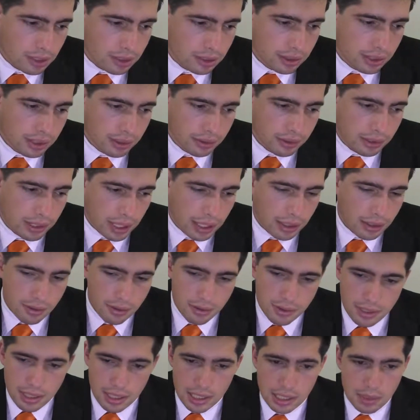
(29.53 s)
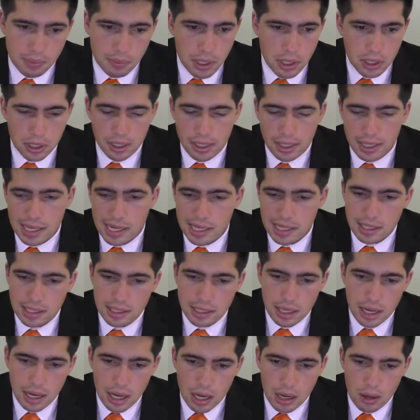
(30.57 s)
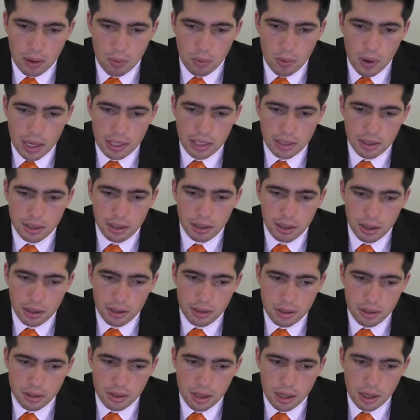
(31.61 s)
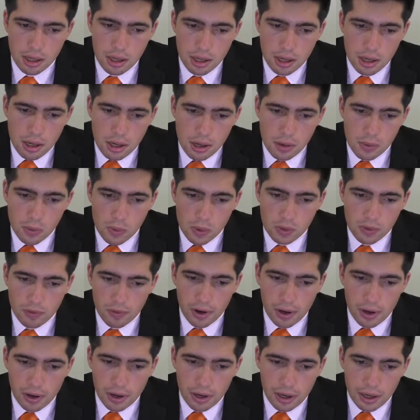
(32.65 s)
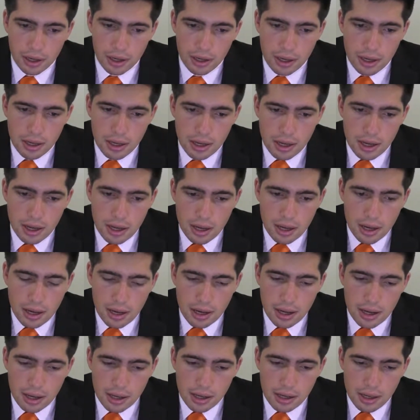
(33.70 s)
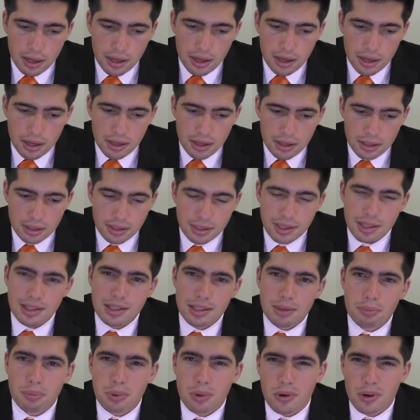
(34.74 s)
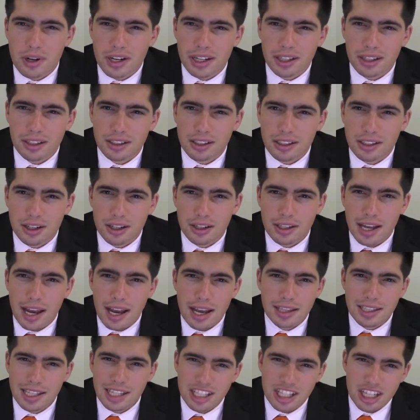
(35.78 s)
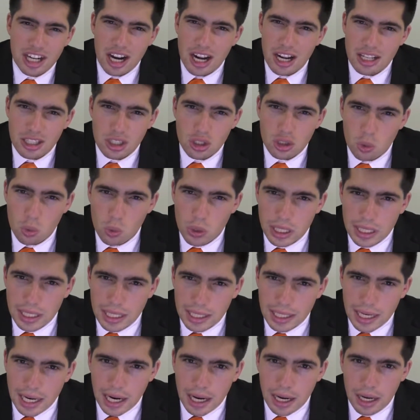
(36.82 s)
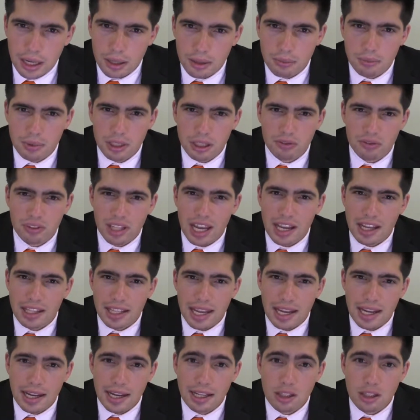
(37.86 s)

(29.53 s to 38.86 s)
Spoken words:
their inaccuracy, especially against West Coast, was very disappointing. You know, they had the chance to win the game. If they